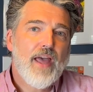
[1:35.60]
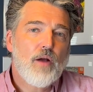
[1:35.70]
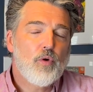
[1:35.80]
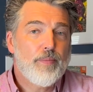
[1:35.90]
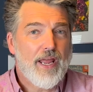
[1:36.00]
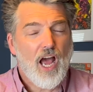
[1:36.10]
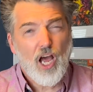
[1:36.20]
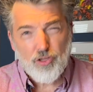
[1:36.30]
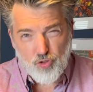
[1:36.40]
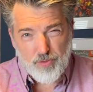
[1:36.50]
that would be a
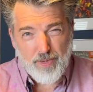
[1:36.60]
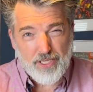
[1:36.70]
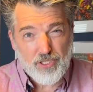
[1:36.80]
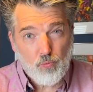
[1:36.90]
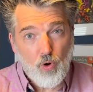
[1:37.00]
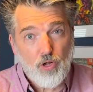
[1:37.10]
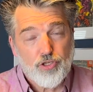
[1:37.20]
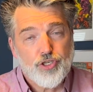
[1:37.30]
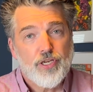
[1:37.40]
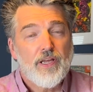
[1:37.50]
100 meter
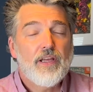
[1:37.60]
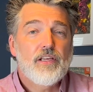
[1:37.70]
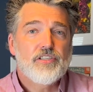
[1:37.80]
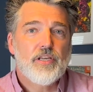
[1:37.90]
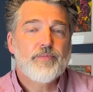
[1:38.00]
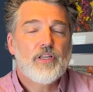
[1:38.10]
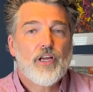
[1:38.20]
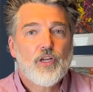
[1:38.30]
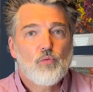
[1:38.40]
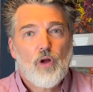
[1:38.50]
watch, something
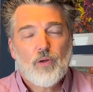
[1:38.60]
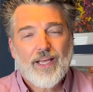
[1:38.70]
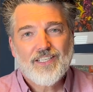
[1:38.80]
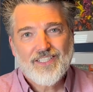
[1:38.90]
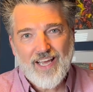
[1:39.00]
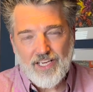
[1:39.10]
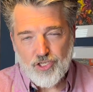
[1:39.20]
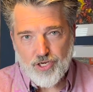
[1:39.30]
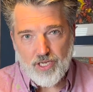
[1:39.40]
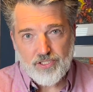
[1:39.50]
like a Rolex
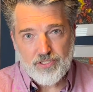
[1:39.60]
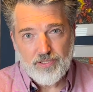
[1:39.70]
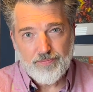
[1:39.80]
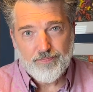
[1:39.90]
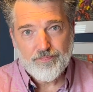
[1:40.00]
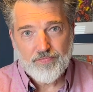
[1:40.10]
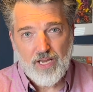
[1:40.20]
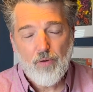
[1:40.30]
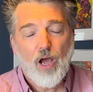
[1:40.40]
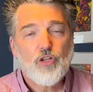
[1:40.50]
Datejust. Now,
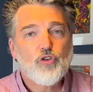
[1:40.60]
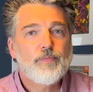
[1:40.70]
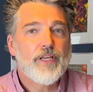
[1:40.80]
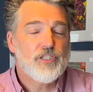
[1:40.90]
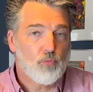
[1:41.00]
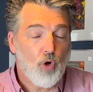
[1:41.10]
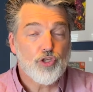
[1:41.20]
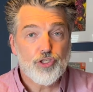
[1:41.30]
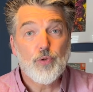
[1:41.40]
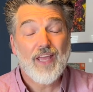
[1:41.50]
a 100 meter
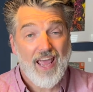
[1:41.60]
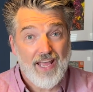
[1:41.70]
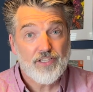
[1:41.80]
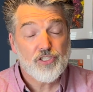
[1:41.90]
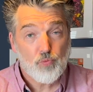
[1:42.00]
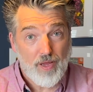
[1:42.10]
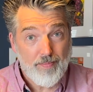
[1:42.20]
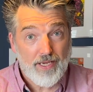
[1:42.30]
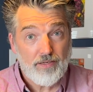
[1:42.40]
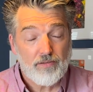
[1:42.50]
watch you can swim
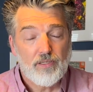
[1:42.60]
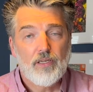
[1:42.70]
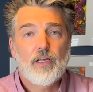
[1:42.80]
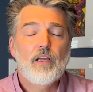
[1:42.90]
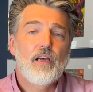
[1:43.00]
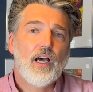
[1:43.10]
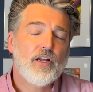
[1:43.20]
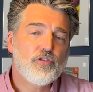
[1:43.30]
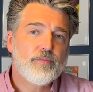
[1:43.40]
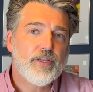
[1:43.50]
in, a
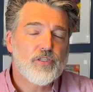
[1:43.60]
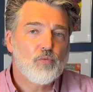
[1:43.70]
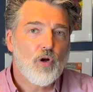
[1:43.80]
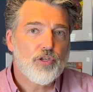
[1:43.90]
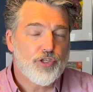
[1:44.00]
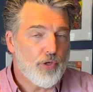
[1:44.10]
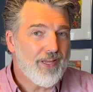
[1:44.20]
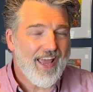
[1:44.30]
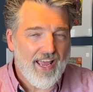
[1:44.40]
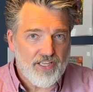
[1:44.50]
100 meter watch you
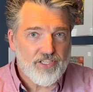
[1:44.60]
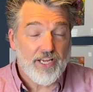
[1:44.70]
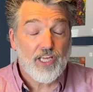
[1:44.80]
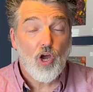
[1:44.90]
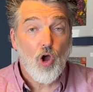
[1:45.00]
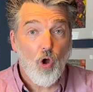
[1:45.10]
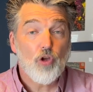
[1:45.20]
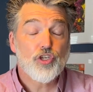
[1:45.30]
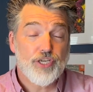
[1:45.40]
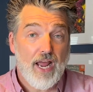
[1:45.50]
can take a hot
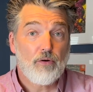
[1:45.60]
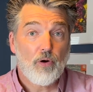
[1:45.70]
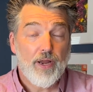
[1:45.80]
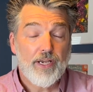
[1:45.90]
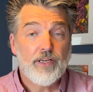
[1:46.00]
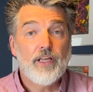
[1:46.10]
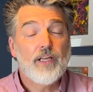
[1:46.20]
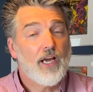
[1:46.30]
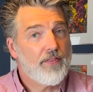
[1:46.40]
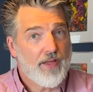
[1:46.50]
shower in,
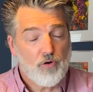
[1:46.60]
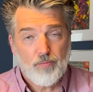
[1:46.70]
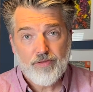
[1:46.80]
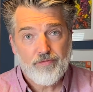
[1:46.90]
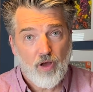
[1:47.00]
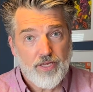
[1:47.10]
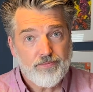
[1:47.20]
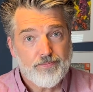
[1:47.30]
and they will be fine.